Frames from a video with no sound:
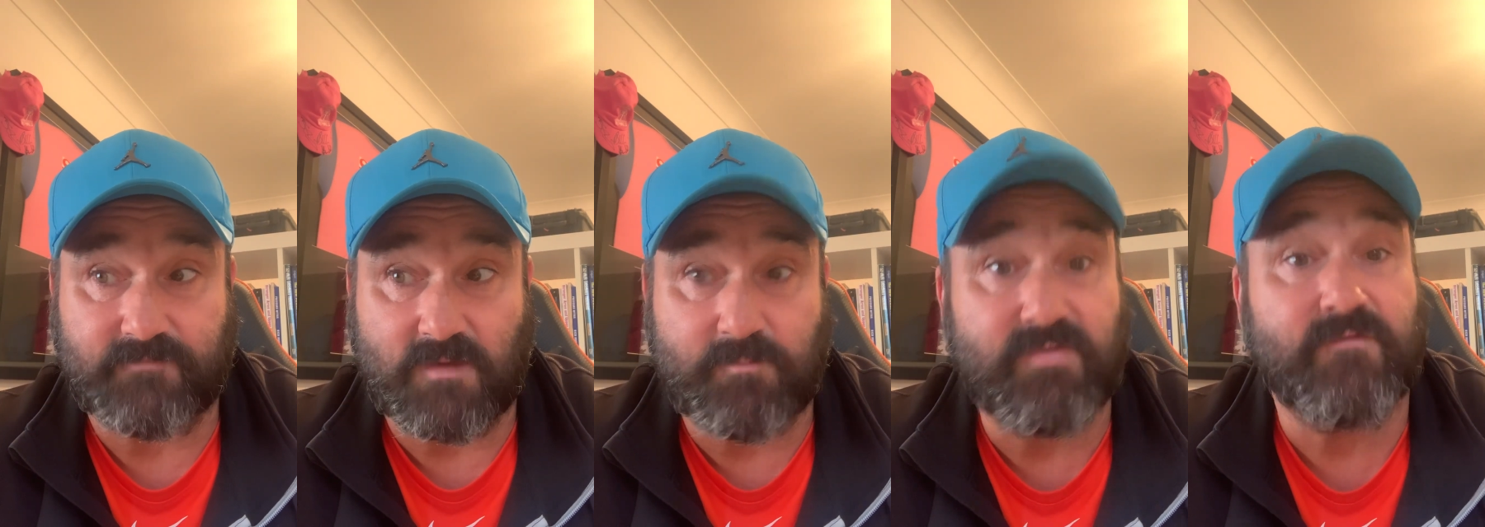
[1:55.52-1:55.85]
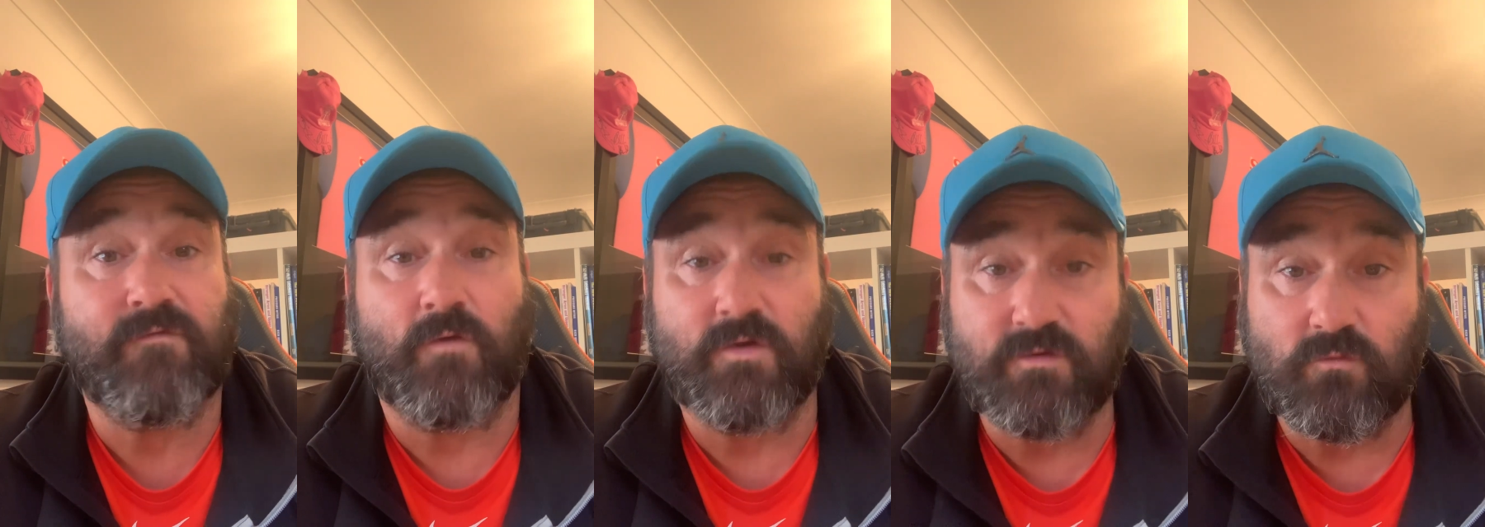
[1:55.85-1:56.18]

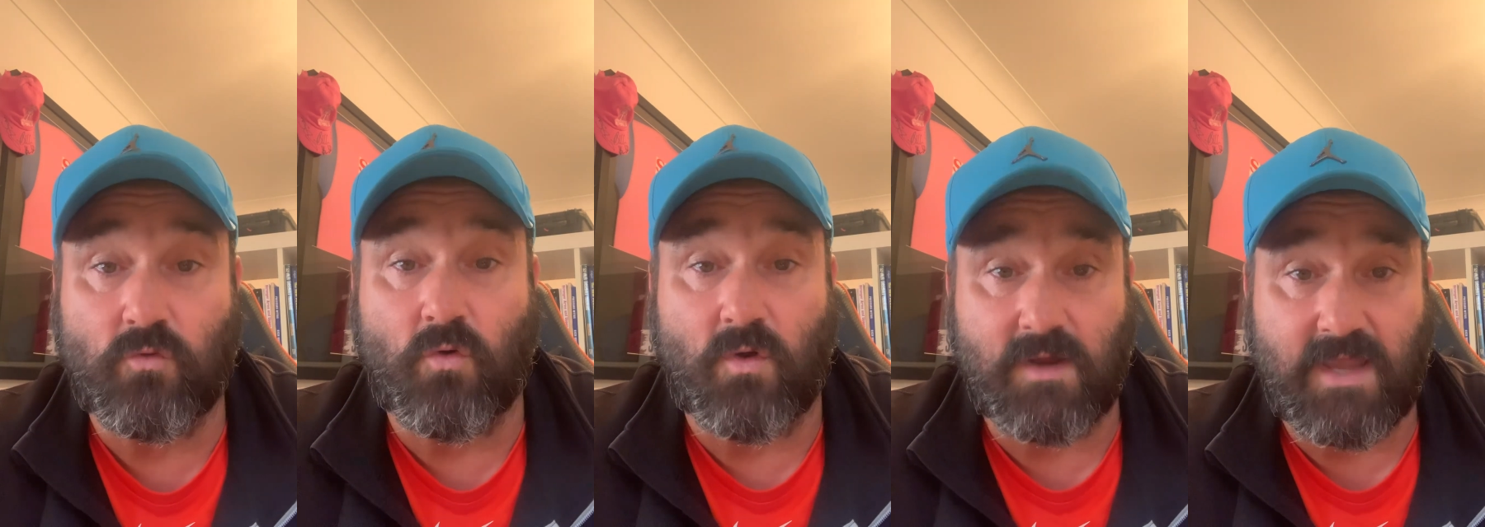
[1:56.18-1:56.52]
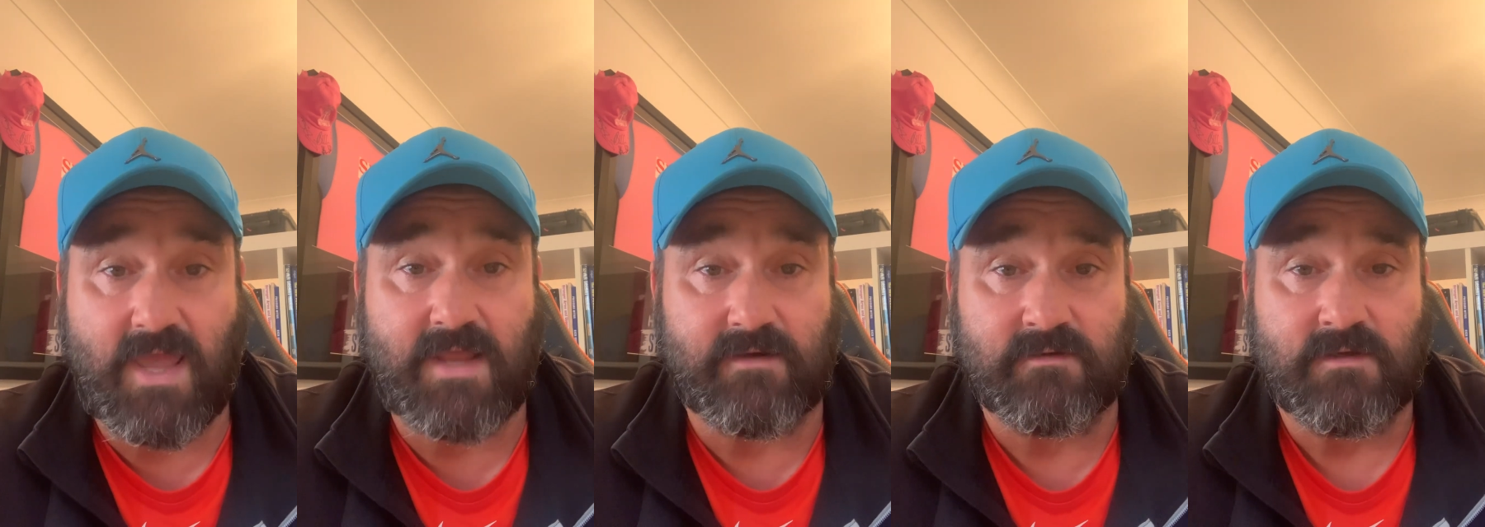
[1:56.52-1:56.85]
before you go
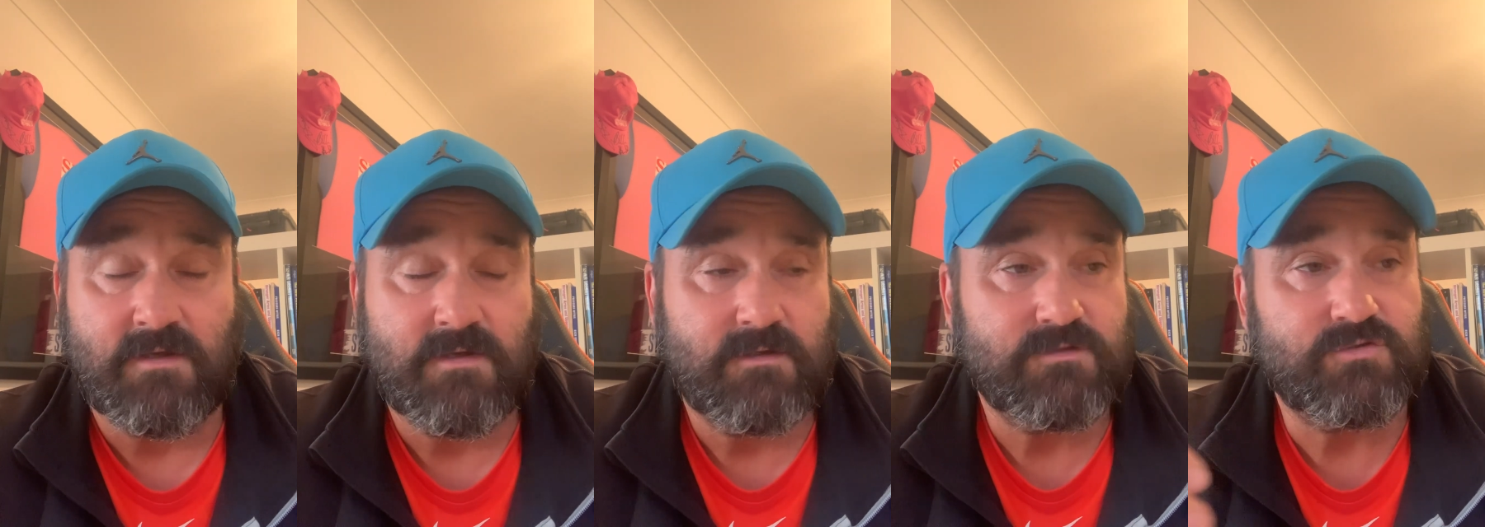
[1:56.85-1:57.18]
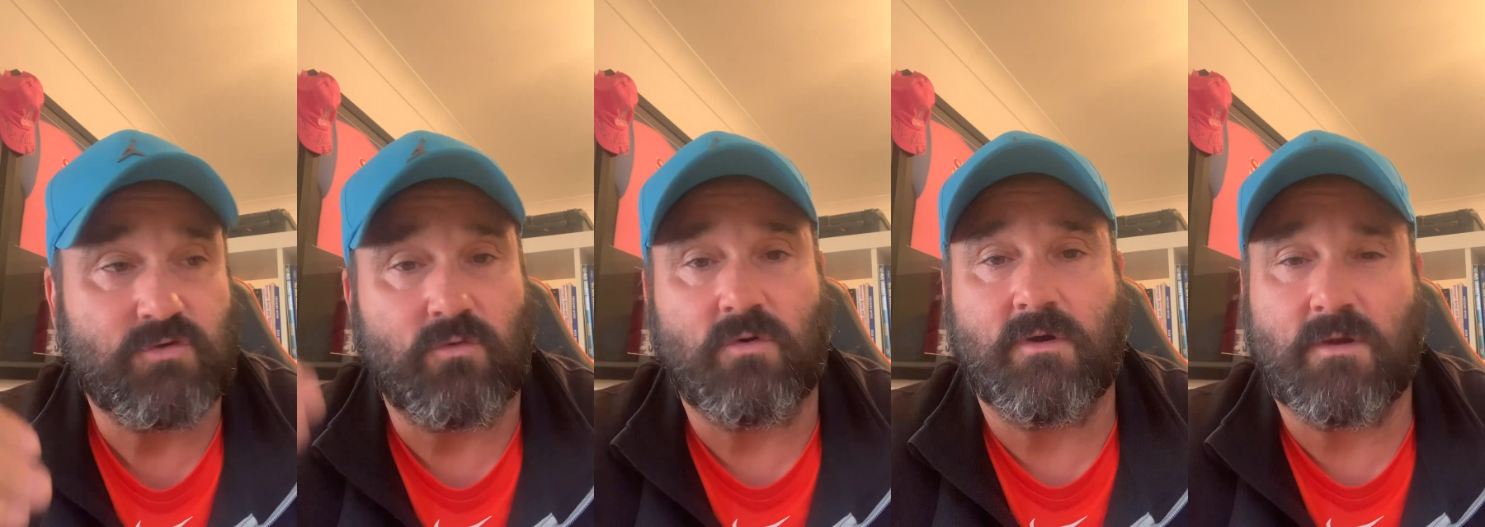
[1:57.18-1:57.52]
again.
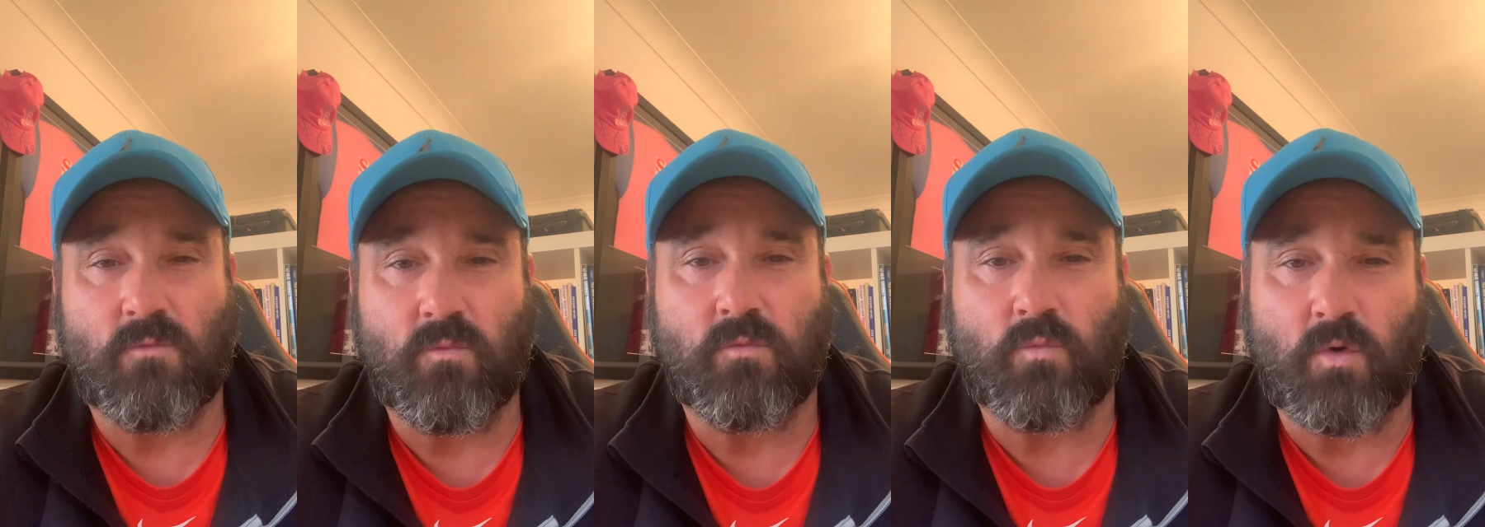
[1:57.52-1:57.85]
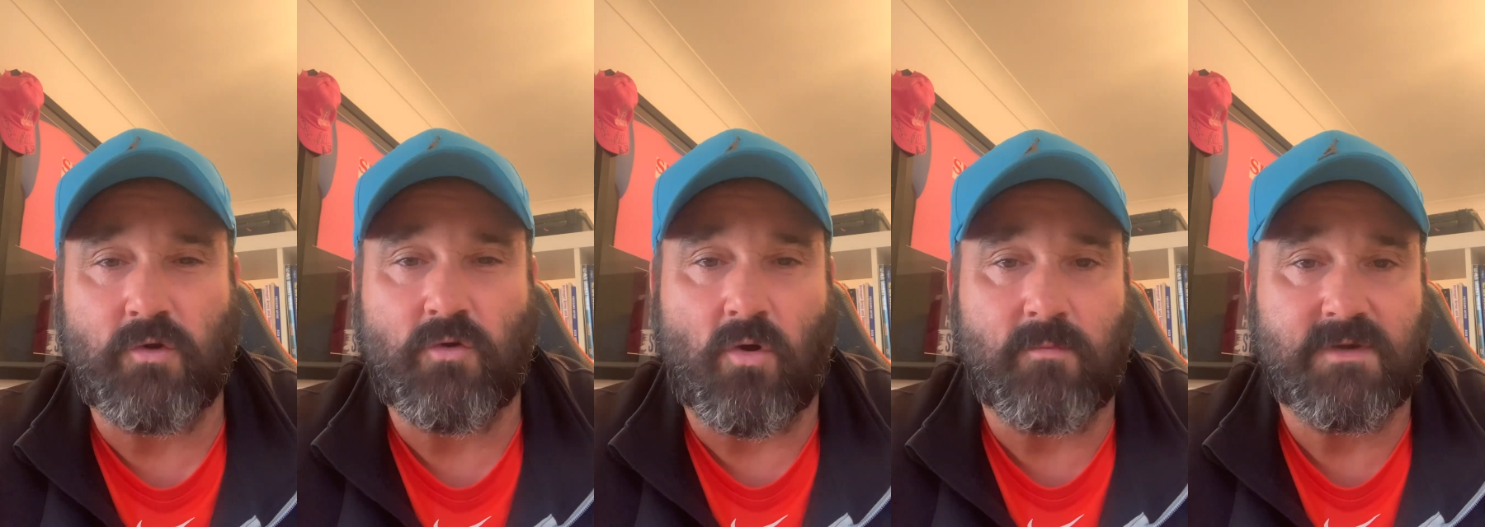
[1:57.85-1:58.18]
So what
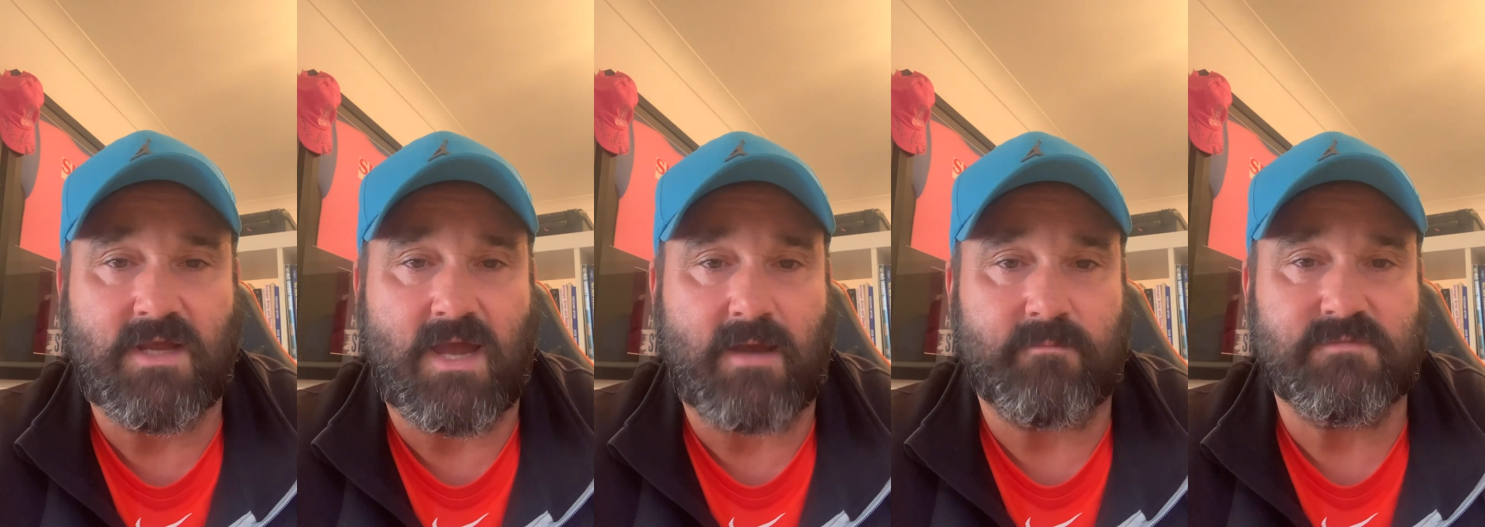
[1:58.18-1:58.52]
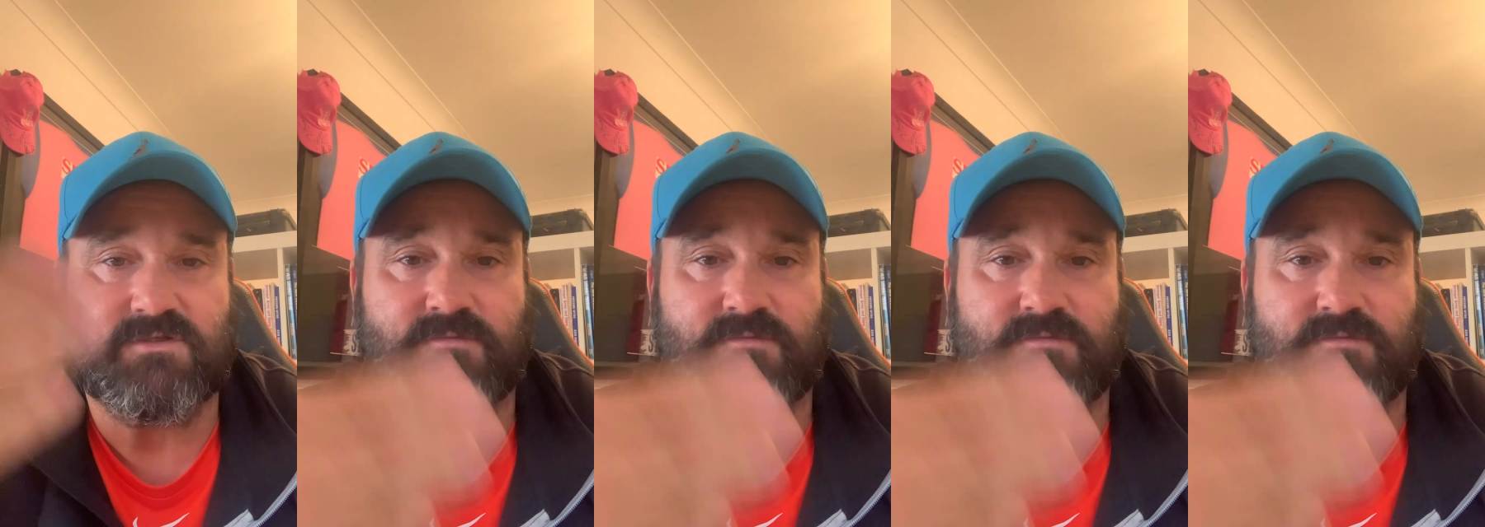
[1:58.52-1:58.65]
normally happens,